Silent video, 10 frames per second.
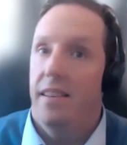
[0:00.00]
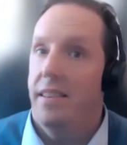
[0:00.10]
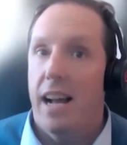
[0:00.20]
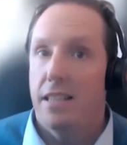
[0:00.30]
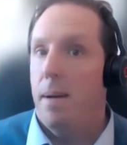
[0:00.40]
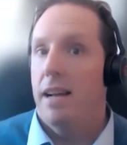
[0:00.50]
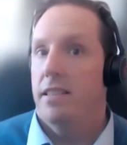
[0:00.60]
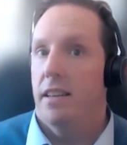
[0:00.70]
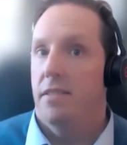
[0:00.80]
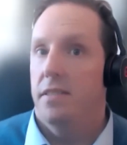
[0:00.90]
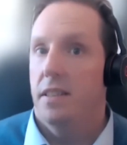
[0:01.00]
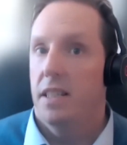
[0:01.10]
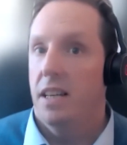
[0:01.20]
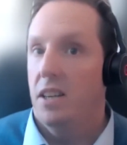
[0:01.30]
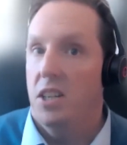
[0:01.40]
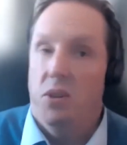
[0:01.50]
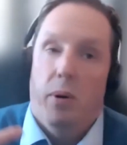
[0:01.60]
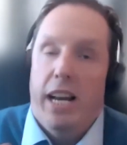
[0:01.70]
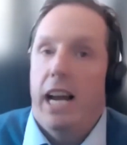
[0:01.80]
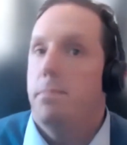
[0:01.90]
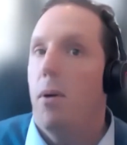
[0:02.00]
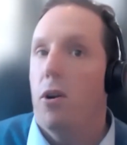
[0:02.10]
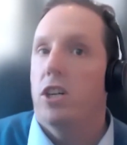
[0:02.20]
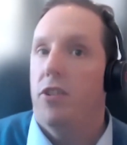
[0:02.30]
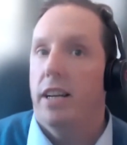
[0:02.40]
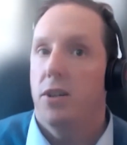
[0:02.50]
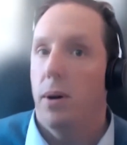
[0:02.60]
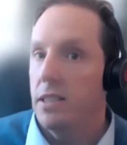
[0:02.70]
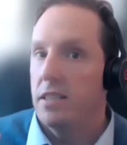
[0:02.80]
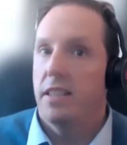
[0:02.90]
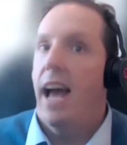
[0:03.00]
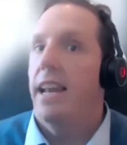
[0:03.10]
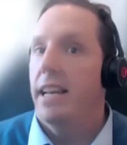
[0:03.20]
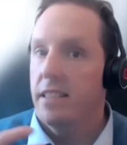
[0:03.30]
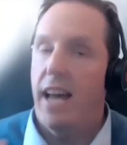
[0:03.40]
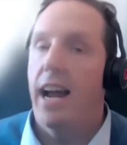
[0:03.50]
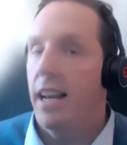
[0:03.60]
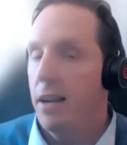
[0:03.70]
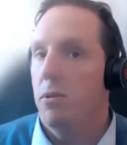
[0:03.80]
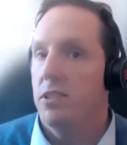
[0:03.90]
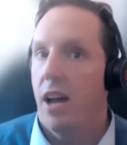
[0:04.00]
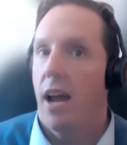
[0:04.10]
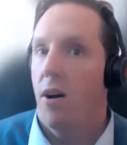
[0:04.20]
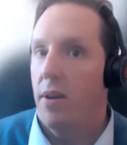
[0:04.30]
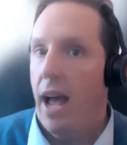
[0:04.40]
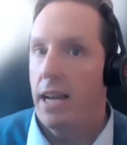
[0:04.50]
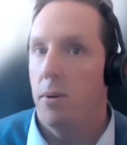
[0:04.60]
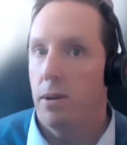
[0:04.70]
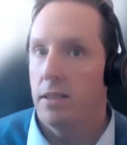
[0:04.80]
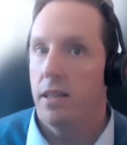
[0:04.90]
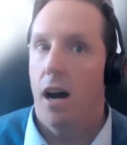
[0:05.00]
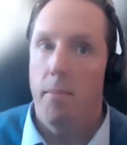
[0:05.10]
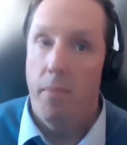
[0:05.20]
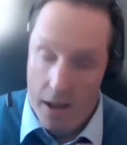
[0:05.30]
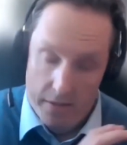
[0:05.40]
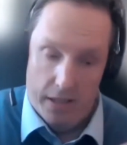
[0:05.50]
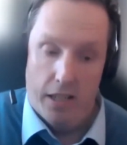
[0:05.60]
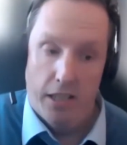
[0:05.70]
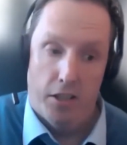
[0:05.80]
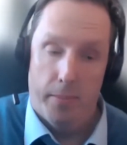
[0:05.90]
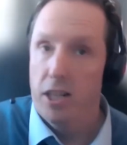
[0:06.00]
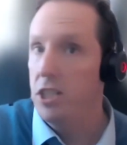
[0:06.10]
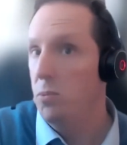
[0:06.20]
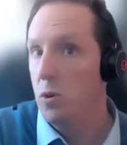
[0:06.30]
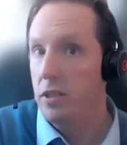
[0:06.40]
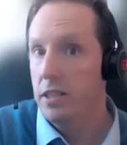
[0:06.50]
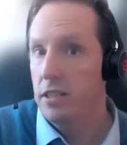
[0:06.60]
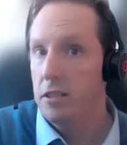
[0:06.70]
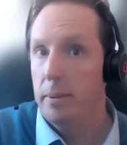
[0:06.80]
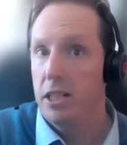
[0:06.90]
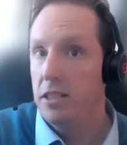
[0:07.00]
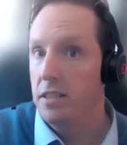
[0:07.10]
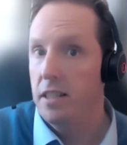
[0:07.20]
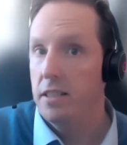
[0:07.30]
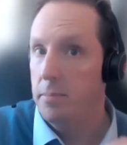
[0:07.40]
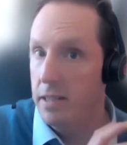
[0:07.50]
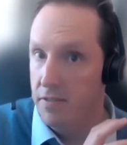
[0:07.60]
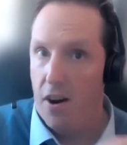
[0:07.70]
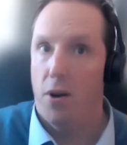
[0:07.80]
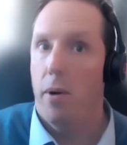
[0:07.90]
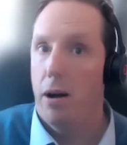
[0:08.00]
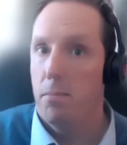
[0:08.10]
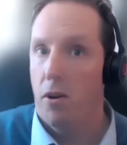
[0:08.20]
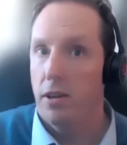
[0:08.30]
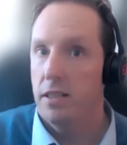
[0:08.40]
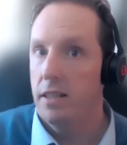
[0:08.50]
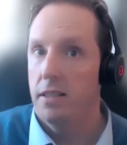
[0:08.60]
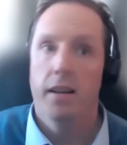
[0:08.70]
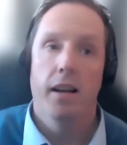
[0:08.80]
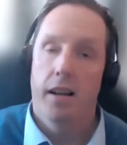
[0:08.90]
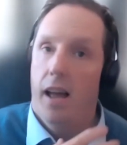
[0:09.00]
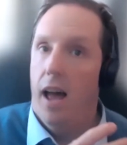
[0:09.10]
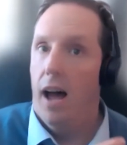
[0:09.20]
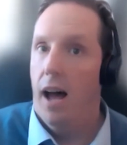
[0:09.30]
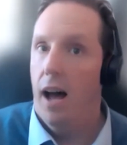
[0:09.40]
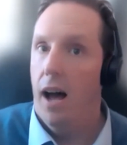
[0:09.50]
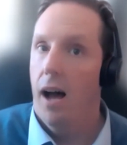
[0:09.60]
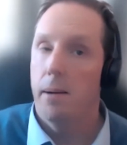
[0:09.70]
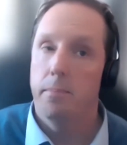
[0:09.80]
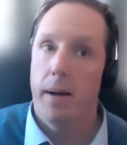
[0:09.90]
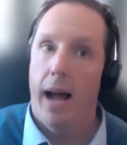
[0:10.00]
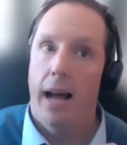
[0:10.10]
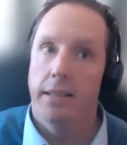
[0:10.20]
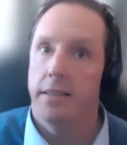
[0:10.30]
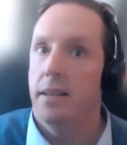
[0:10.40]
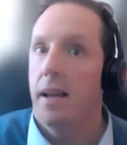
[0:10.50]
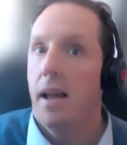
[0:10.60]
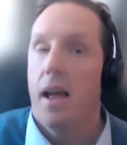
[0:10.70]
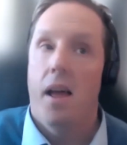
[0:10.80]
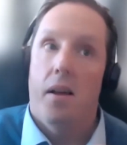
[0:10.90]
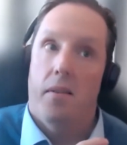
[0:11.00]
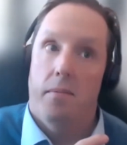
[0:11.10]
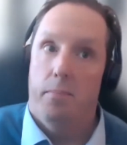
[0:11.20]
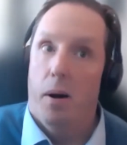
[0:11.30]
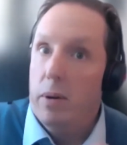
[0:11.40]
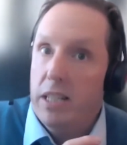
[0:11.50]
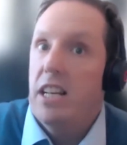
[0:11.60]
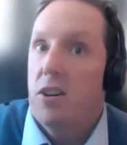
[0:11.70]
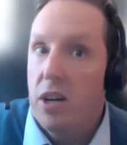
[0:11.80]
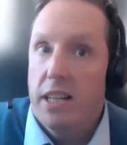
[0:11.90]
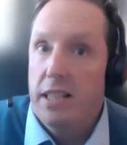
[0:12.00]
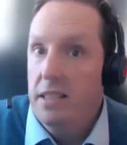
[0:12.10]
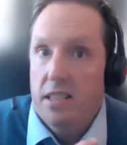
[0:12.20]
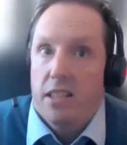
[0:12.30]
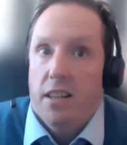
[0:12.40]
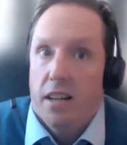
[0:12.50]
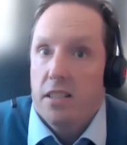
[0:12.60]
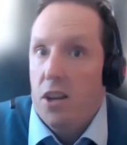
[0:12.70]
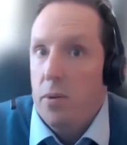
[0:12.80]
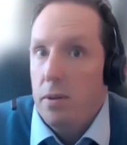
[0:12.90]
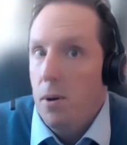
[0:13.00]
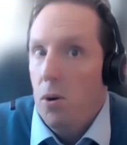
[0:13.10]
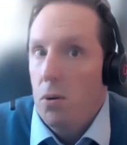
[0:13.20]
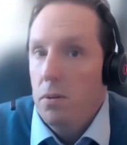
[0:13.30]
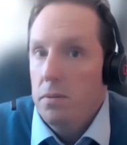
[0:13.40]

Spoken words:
That's massive. We need monitoring to understand exactly what's going on at any one time. The water distribution system is very well monitored, and but we still can do with more.